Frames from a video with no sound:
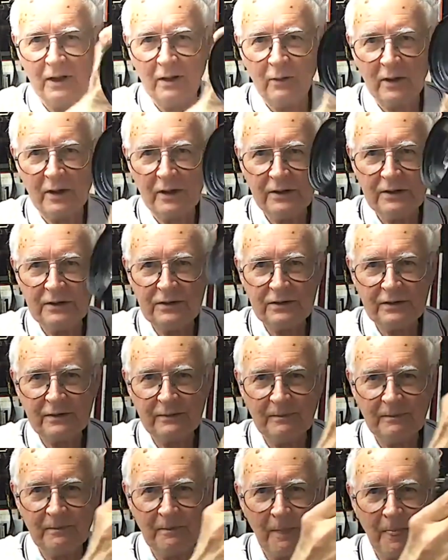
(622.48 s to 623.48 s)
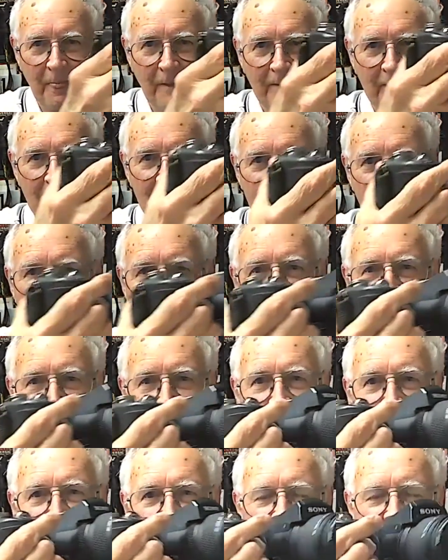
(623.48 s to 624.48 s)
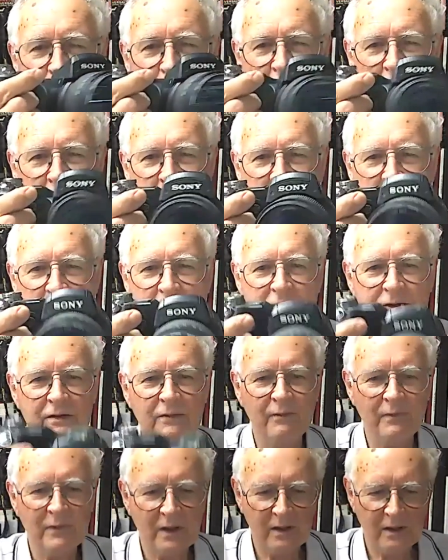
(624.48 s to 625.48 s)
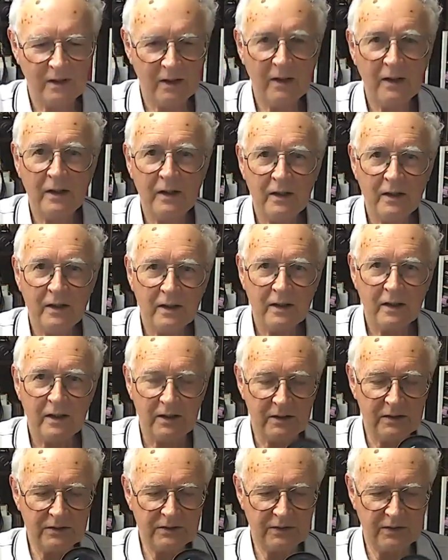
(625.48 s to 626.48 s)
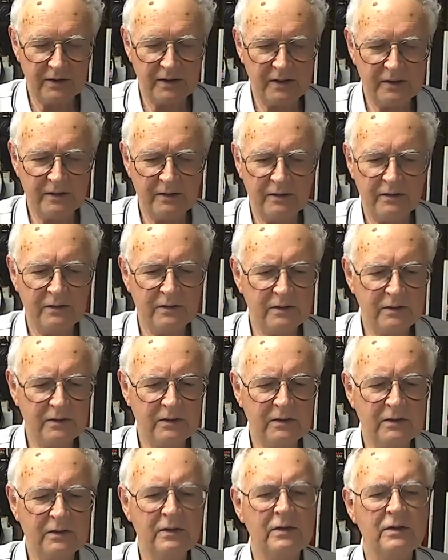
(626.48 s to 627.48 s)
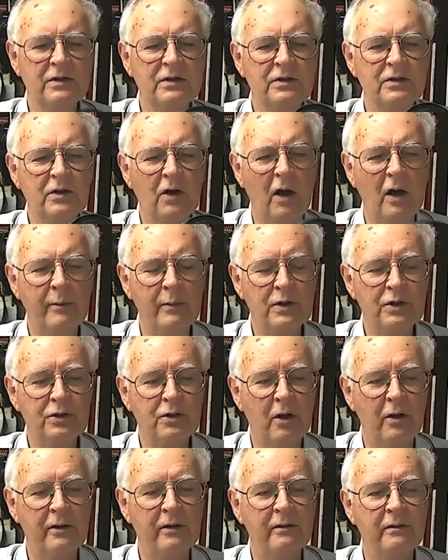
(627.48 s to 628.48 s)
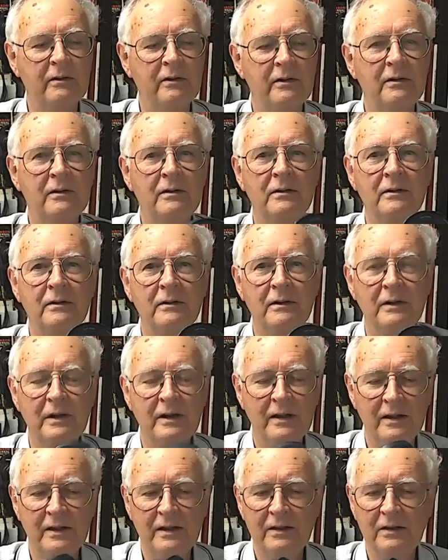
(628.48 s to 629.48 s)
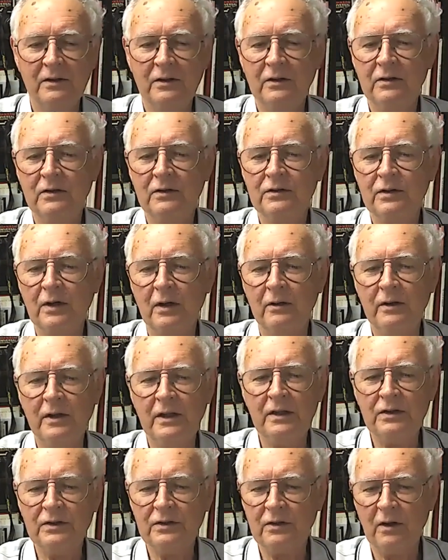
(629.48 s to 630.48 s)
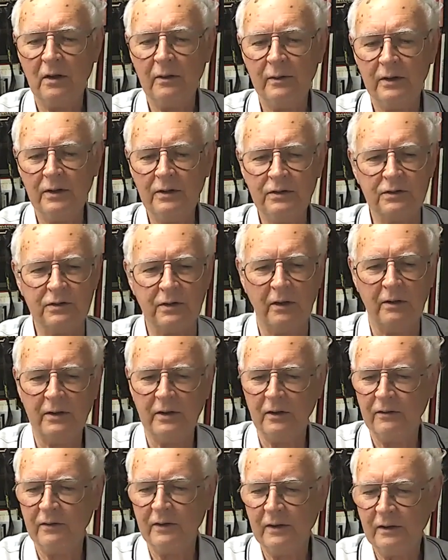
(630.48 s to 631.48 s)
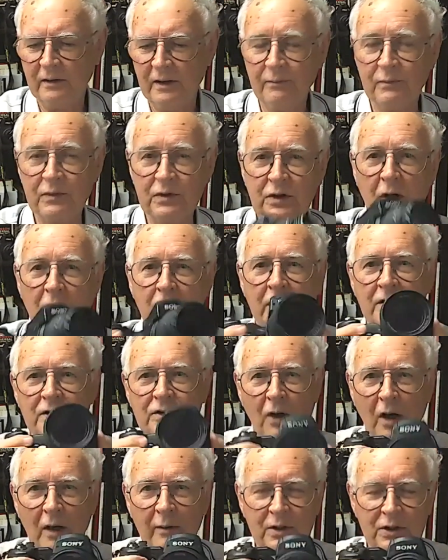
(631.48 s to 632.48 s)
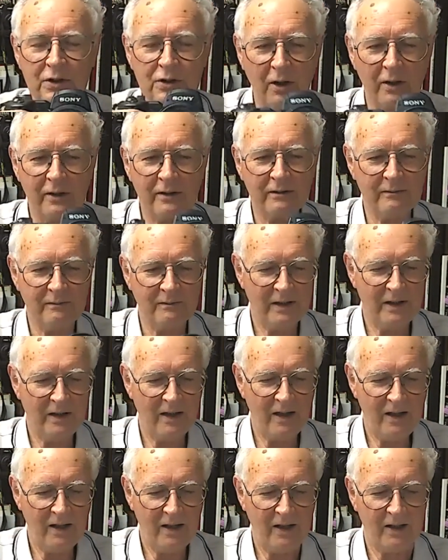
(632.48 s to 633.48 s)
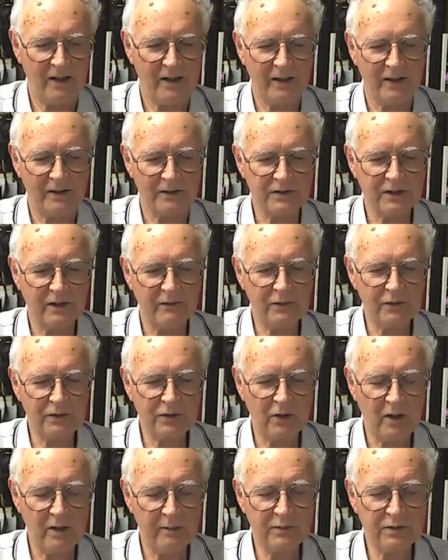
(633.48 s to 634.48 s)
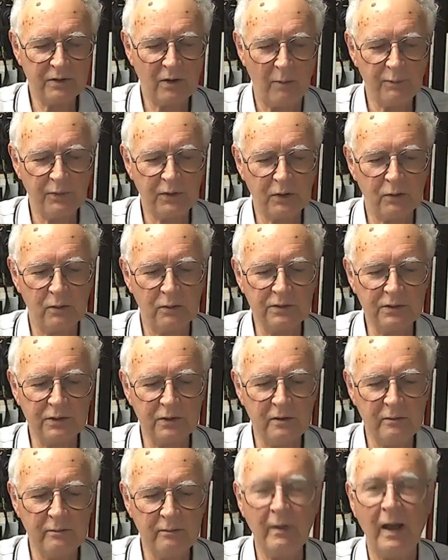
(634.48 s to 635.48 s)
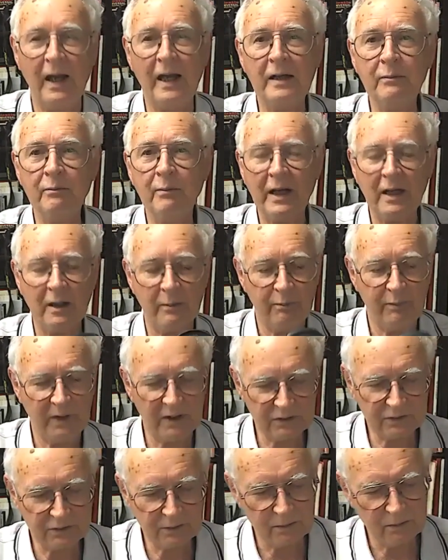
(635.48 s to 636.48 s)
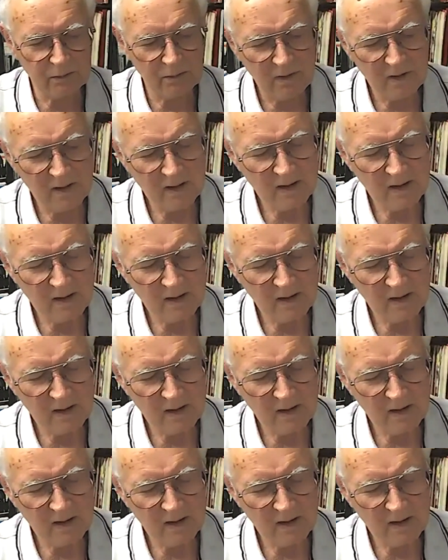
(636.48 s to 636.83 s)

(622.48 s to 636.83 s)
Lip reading: what it is? Some of you might have one of these. It is the CyberShot Sony, it is Sony, I think. Yep, Sony CyberShot 7x optical zoom, 8 megapixel.